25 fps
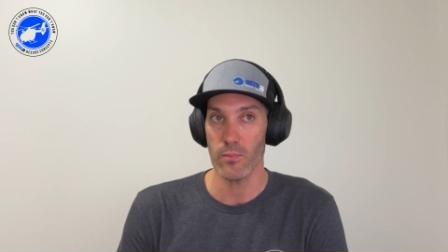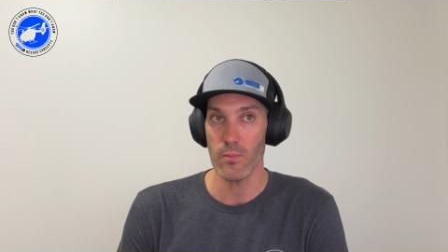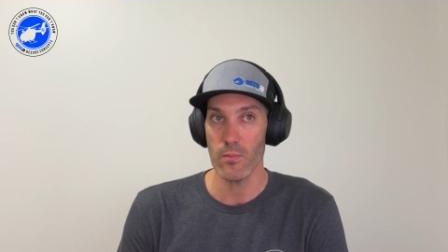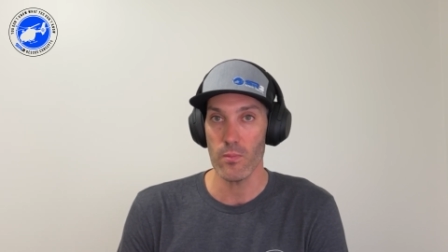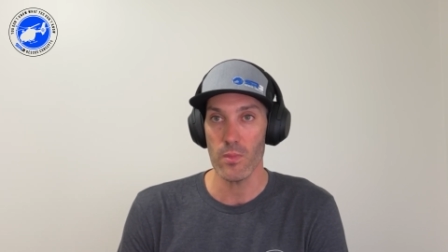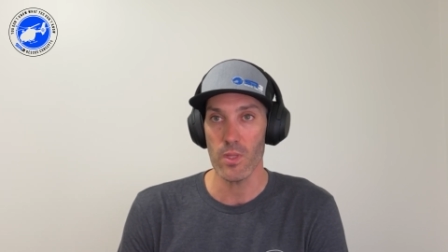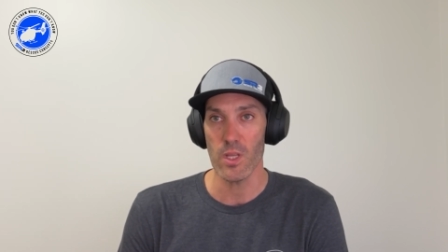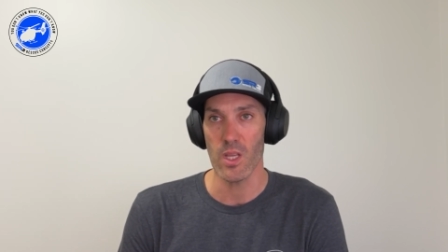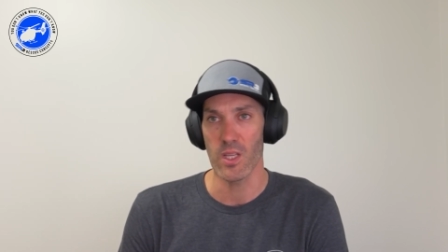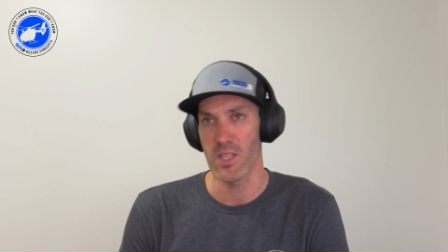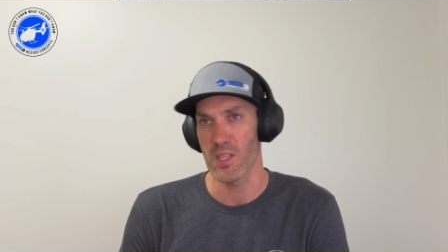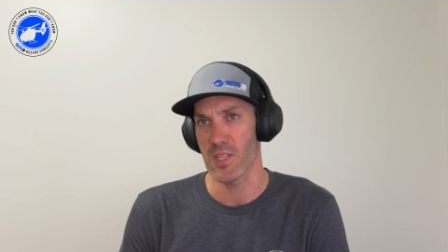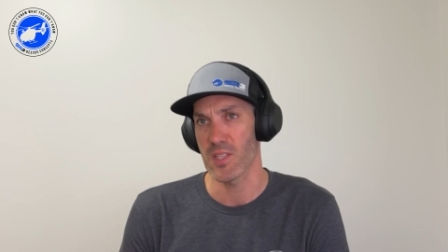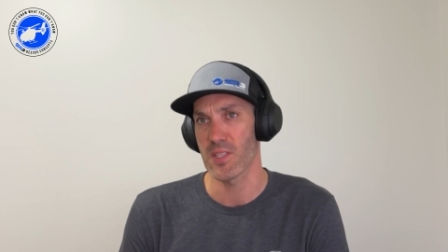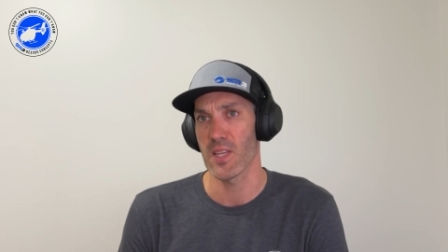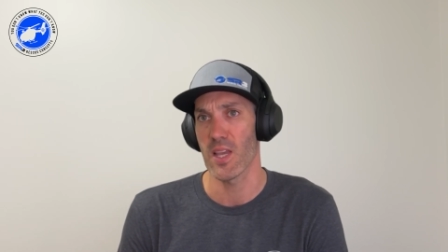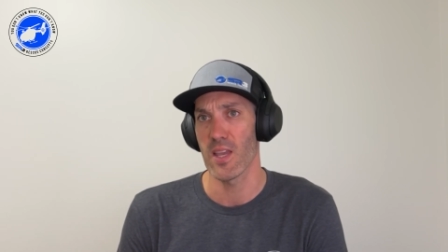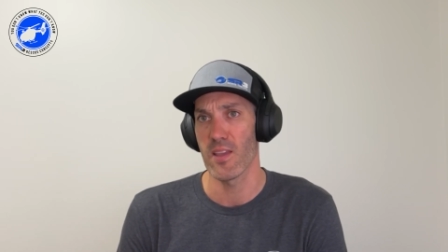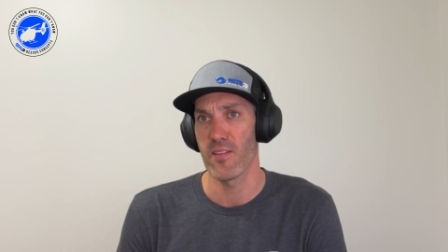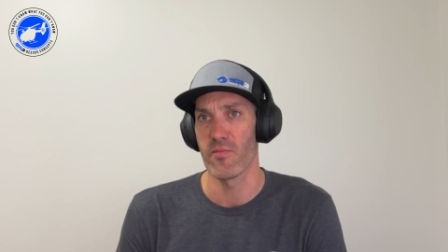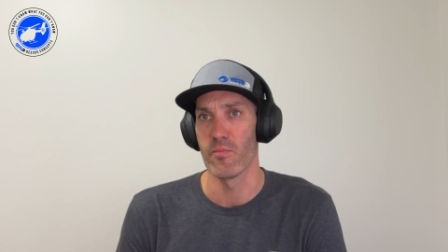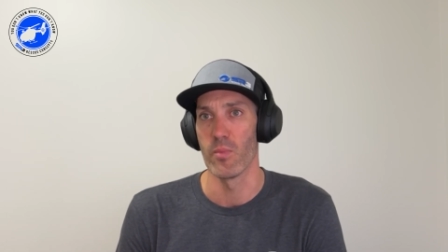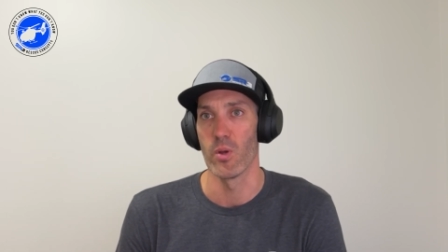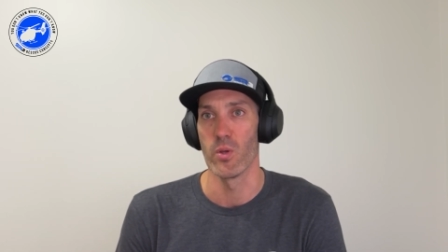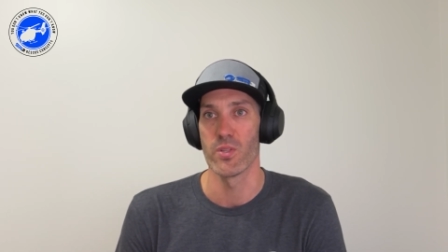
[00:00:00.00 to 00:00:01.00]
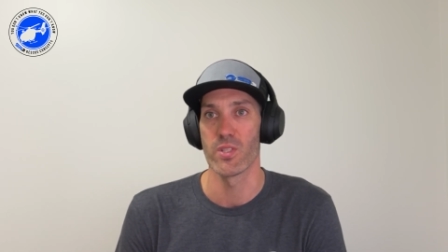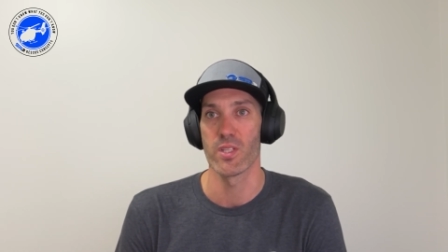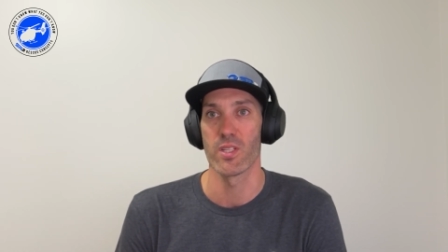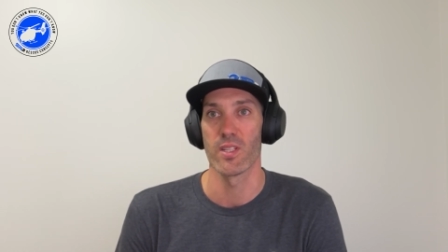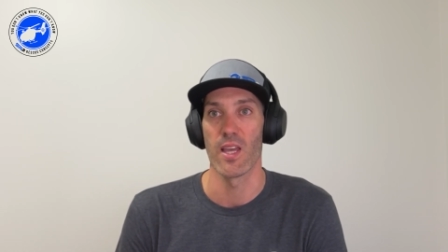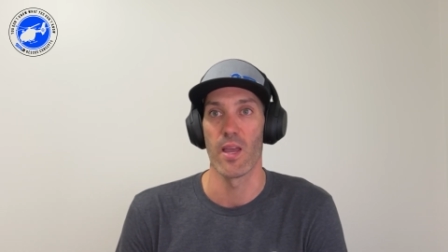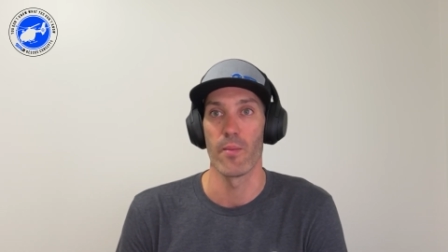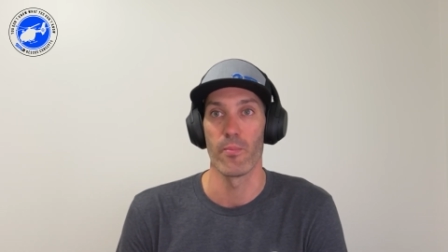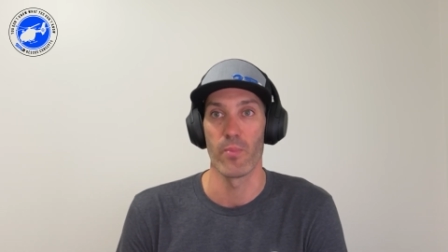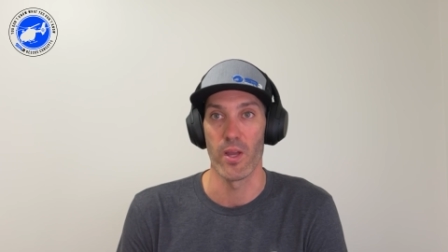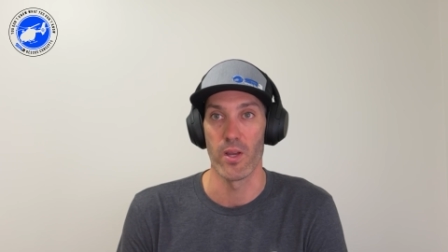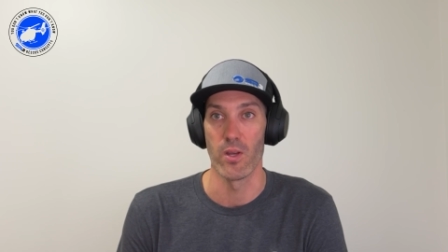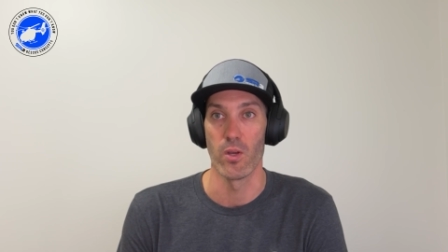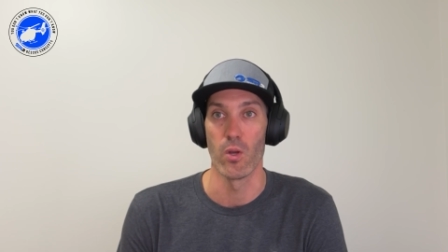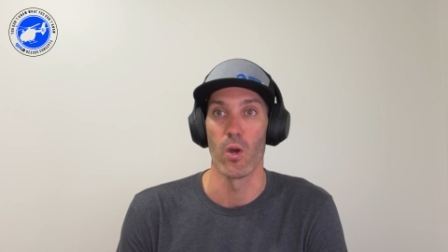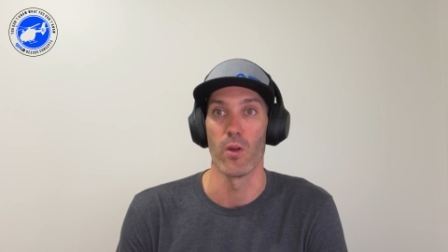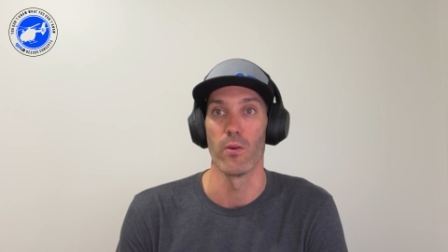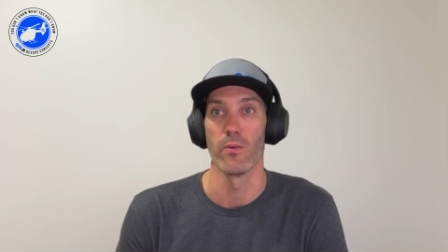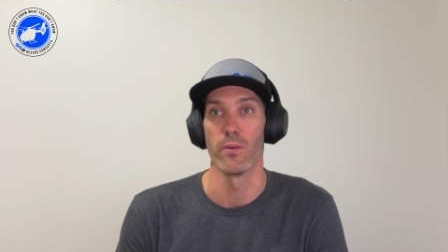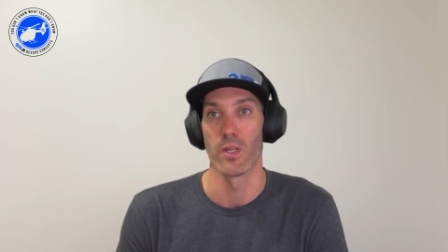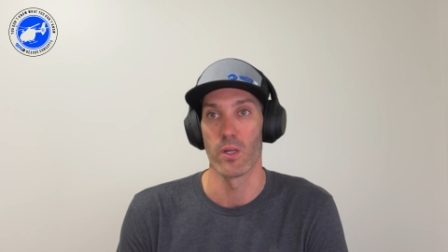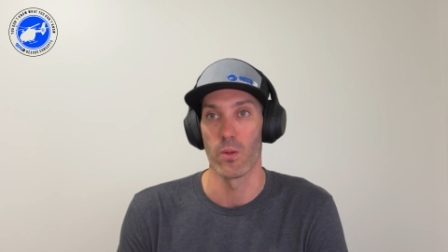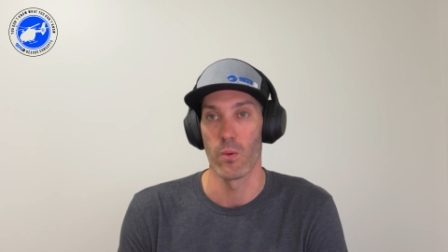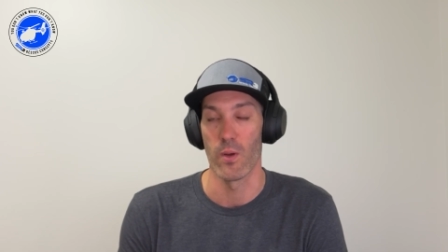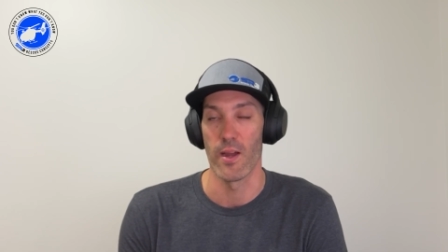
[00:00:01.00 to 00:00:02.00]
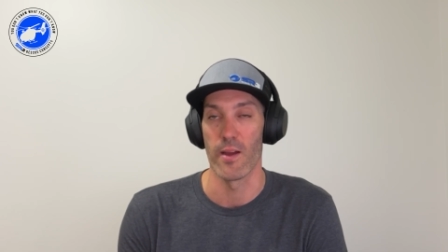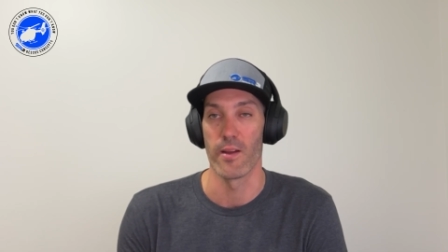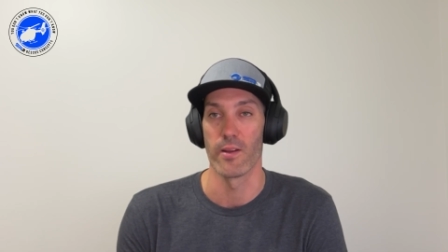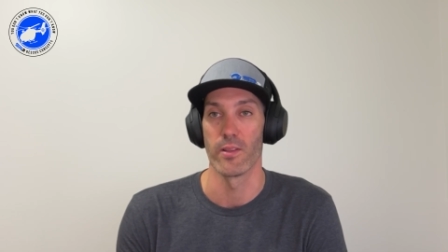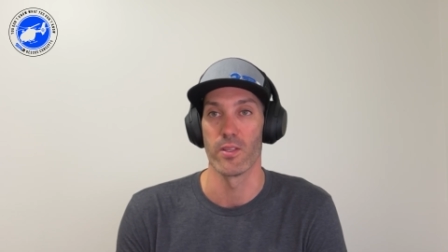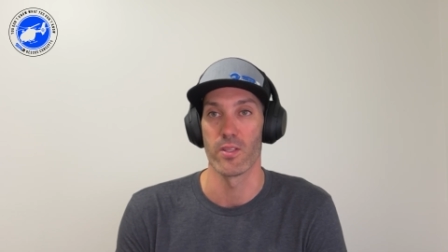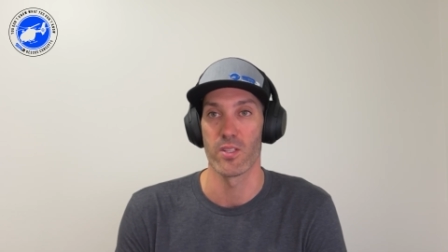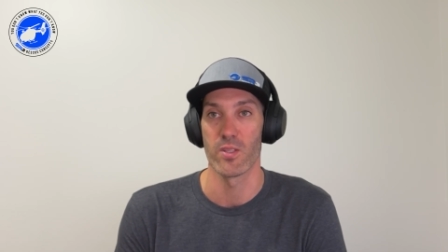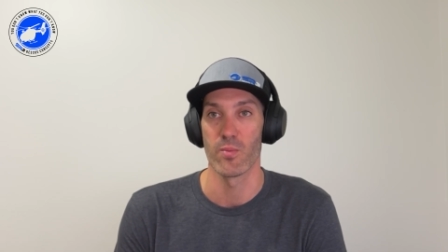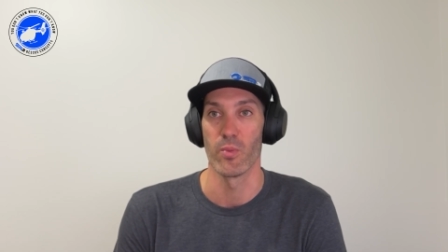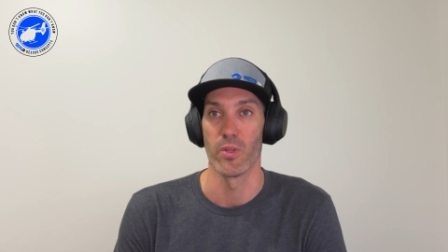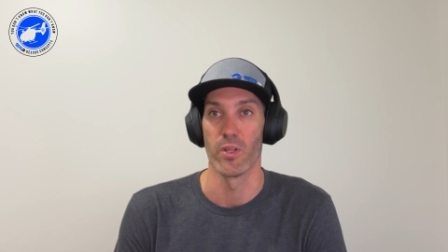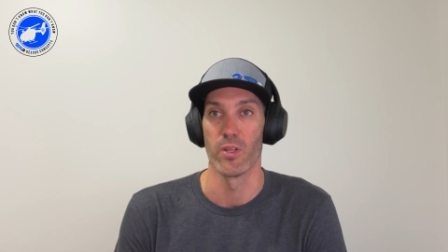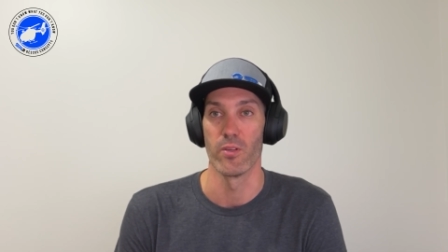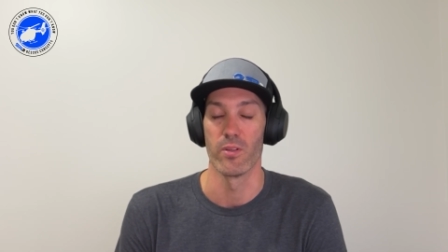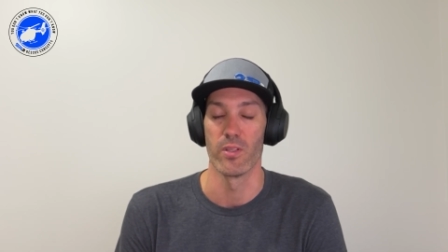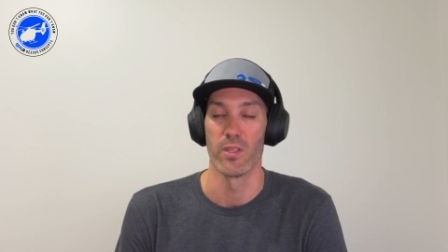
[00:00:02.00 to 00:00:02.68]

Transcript: you save most of that by not requiring the splitter